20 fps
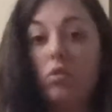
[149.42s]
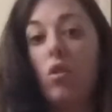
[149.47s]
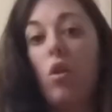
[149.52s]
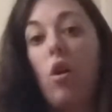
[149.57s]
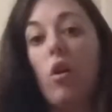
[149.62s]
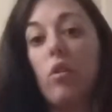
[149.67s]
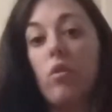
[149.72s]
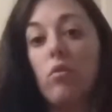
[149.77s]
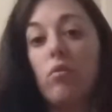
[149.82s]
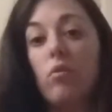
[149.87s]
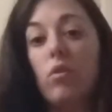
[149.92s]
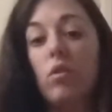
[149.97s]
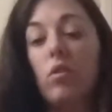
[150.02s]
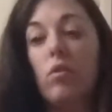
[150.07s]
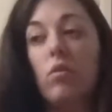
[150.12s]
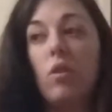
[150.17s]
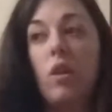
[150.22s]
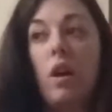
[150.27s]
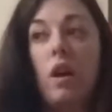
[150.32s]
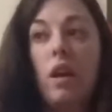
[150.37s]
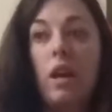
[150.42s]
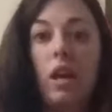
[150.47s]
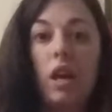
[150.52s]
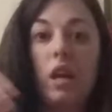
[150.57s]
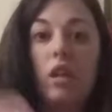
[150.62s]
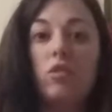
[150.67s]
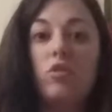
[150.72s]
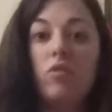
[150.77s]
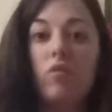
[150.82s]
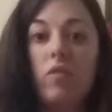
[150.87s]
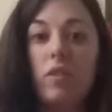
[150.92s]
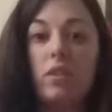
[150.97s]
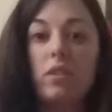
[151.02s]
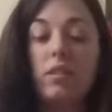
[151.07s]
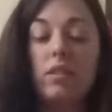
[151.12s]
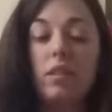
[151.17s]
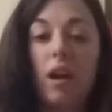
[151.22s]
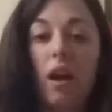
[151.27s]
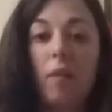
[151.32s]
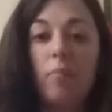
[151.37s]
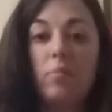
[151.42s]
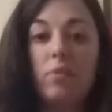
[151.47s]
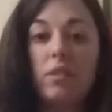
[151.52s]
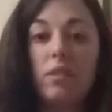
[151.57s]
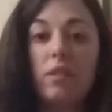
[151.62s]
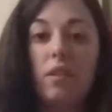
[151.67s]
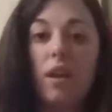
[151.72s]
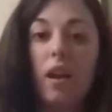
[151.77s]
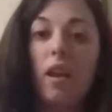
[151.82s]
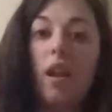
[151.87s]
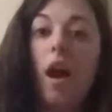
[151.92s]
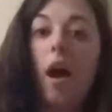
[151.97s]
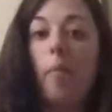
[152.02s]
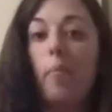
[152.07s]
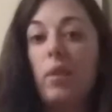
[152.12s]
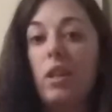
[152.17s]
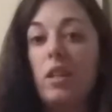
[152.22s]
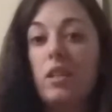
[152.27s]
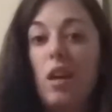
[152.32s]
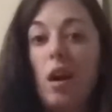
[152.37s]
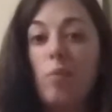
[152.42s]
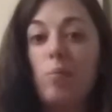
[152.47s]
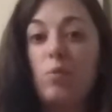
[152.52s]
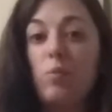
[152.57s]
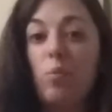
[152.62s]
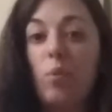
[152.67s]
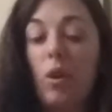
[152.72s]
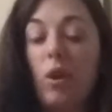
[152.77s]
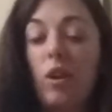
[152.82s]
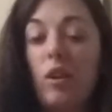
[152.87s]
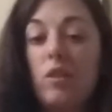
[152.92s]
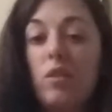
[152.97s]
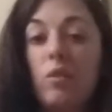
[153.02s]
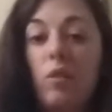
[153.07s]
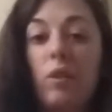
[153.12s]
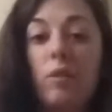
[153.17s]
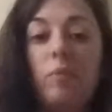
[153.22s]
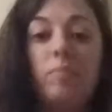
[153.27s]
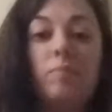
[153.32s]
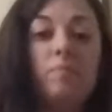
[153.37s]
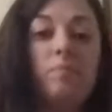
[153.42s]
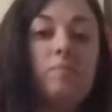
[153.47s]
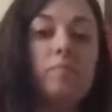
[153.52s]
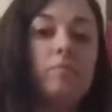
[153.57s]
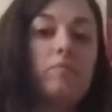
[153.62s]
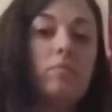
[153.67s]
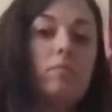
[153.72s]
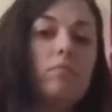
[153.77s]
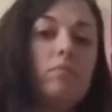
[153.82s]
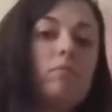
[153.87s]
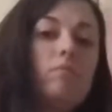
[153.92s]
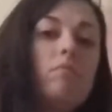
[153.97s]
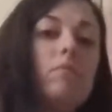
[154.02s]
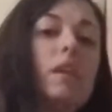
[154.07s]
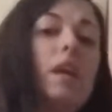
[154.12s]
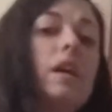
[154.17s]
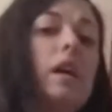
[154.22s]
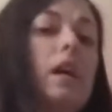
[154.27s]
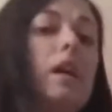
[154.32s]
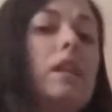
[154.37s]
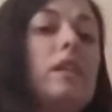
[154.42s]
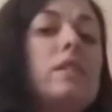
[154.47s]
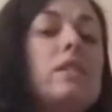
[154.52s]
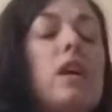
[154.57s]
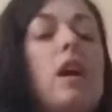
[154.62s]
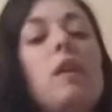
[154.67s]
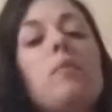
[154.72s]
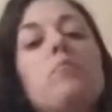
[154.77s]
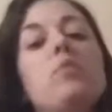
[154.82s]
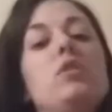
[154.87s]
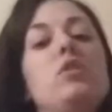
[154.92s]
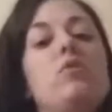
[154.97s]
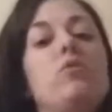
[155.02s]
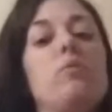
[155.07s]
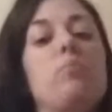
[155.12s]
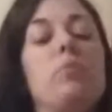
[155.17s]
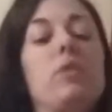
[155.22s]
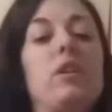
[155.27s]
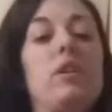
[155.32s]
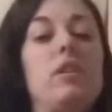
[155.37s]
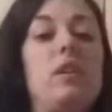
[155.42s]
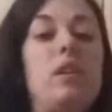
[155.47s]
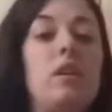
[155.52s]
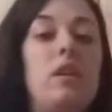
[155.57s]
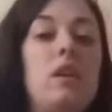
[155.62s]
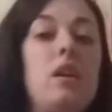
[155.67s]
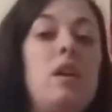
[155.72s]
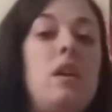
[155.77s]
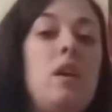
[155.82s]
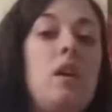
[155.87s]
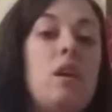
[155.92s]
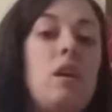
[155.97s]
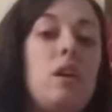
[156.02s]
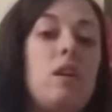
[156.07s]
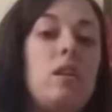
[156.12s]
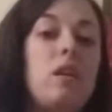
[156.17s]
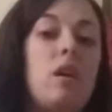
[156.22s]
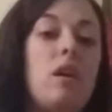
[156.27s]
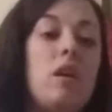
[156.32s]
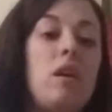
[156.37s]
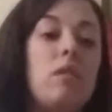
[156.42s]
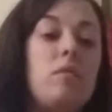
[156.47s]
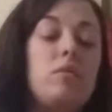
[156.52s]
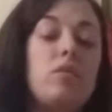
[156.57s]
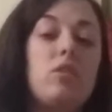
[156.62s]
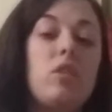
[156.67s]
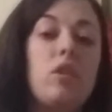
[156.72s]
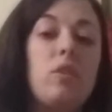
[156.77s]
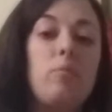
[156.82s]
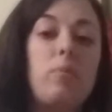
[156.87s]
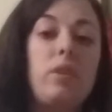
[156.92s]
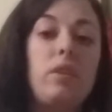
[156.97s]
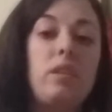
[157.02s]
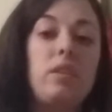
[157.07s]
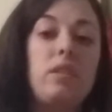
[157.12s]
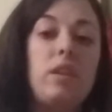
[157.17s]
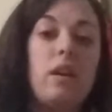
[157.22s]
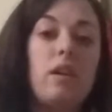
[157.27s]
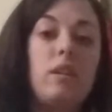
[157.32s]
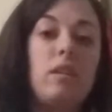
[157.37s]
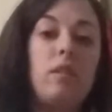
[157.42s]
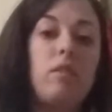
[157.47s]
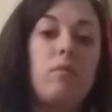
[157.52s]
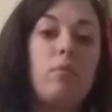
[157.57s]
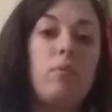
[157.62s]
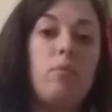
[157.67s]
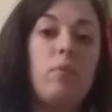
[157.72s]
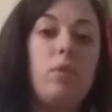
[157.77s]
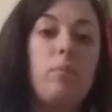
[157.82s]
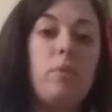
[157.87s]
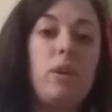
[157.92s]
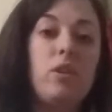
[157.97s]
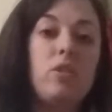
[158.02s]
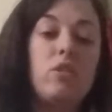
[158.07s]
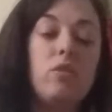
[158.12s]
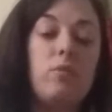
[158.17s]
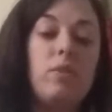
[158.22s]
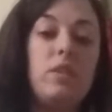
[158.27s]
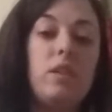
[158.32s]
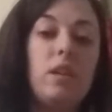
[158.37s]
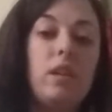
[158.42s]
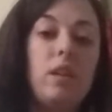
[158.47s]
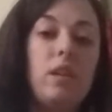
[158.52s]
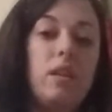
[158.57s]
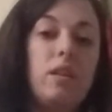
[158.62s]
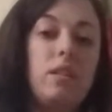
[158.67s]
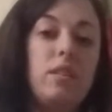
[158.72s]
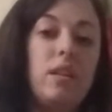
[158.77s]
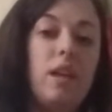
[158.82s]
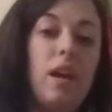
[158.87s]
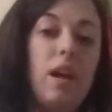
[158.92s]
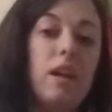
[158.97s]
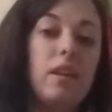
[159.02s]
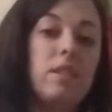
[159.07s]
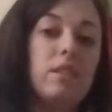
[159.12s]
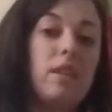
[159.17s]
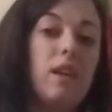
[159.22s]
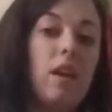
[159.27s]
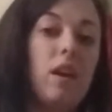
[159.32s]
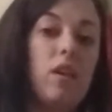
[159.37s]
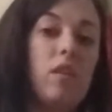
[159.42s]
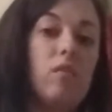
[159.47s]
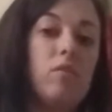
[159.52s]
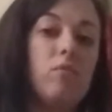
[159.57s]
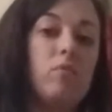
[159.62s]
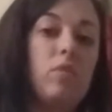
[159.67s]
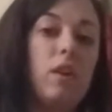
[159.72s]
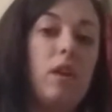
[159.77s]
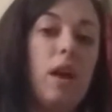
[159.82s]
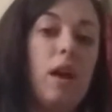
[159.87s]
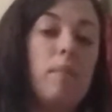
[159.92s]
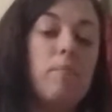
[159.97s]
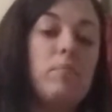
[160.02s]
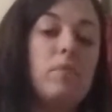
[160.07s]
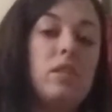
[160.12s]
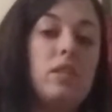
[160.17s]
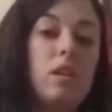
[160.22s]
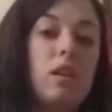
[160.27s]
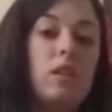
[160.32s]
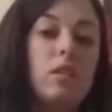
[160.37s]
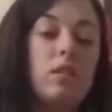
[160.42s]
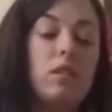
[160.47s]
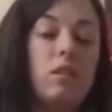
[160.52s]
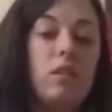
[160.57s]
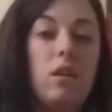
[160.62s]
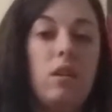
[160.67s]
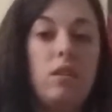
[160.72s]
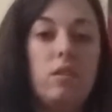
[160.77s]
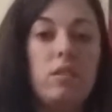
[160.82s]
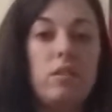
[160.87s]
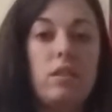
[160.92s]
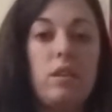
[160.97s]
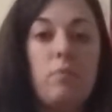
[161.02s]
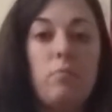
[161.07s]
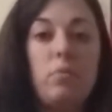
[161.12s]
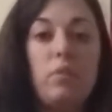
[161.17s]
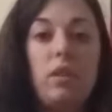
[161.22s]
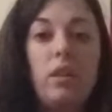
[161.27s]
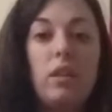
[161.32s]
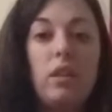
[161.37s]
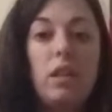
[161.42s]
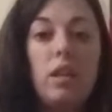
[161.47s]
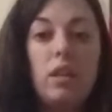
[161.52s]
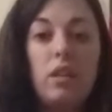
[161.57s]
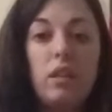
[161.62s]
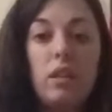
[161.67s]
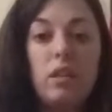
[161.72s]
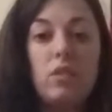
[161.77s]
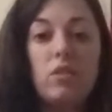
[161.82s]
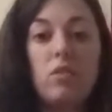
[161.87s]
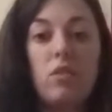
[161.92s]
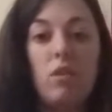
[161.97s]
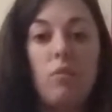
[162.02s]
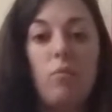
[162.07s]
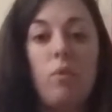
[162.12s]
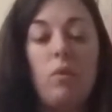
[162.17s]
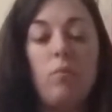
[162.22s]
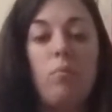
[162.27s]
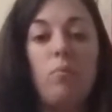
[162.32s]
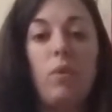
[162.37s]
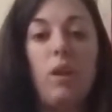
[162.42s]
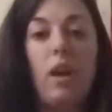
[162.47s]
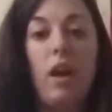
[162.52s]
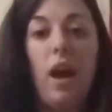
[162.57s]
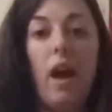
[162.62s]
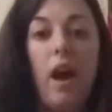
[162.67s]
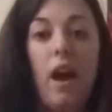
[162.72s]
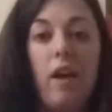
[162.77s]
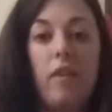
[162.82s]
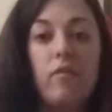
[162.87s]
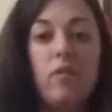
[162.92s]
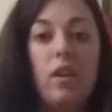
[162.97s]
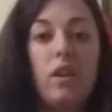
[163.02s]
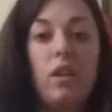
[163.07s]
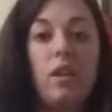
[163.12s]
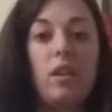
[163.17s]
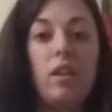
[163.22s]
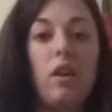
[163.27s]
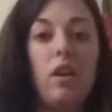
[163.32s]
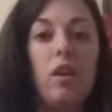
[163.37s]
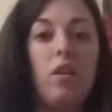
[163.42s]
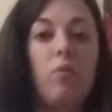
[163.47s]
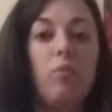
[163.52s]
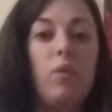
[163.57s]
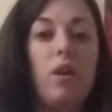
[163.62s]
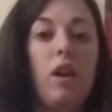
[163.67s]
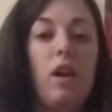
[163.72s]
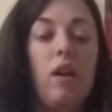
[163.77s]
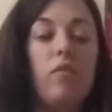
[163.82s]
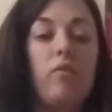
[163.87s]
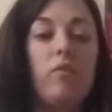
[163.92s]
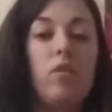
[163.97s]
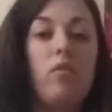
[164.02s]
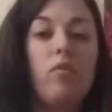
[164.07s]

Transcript: talk through each of the steps and how many times we're going to do it. Anytime we do a start a breathing technique, we want to make sure we take a nice exhale, emptying the lungs completely so that when we have that inhale, we have